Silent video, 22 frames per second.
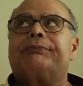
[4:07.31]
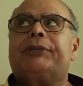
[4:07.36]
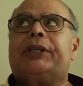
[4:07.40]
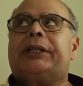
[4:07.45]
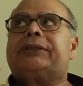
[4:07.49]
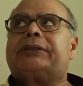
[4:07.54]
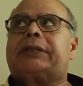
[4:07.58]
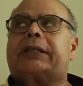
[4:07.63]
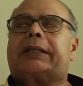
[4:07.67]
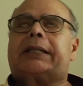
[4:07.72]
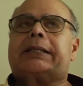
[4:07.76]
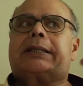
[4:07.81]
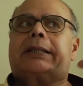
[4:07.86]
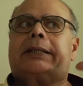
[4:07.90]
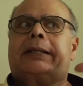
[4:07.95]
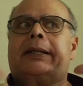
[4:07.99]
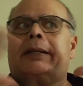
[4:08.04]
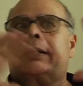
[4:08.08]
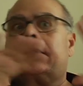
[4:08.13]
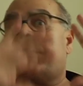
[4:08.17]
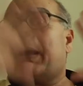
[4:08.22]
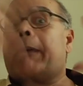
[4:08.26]
interested
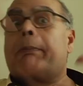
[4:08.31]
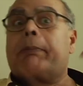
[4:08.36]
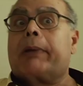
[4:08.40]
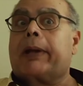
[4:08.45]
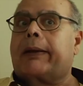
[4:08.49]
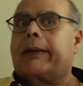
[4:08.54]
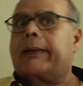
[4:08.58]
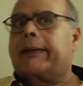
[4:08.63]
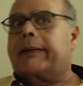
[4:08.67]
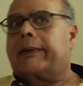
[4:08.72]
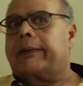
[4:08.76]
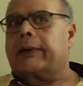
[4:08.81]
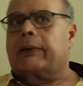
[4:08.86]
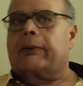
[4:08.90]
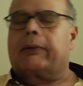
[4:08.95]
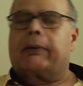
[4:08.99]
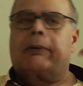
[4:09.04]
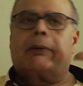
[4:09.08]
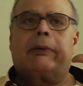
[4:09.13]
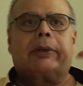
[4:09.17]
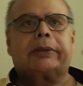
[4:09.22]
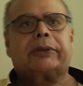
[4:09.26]
in the public,
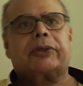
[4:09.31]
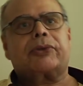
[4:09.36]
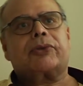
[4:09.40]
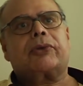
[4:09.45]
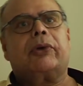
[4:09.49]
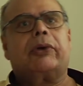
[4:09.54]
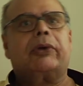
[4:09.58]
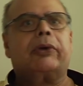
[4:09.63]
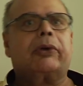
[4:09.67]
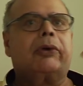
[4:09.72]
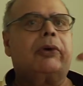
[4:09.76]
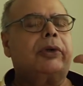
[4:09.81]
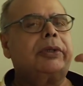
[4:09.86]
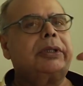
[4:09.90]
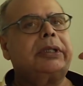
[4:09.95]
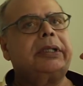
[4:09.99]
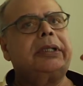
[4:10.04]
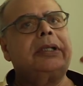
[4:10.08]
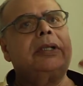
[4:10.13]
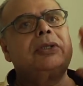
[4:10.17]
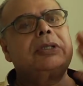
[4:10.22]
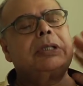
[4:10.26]
what is going on in
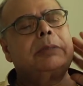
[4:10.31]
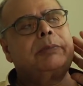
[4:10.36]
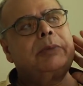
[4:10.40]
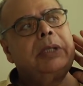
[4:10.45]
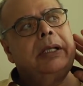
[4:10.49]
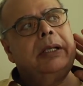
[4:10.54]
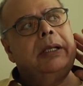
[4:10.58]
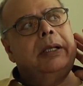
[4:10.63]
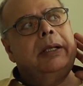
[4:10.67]
Egypt.